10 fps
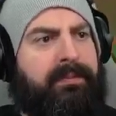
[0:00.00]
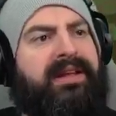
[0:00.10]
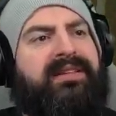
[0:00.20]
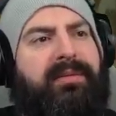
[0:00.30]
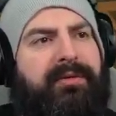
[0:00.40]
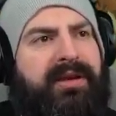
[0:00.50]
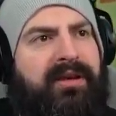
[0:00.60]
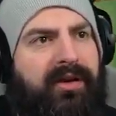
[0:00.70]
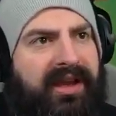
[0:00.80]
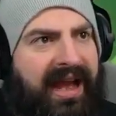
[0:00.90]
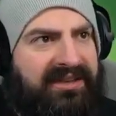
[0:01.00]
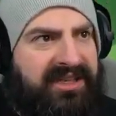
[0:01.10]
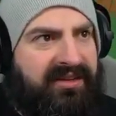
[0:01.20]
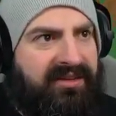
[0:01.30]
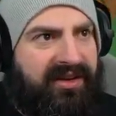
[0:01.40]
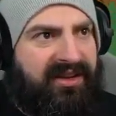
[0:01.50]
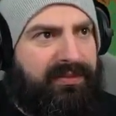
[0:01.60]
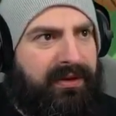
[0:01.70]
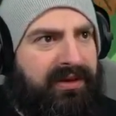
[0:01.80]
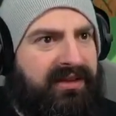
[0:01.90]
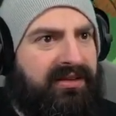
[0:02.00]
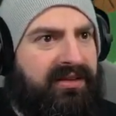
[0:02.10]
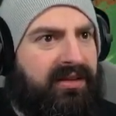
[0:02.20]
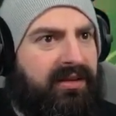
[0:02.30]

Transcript: Please tell me we can go actually inside of these buildings.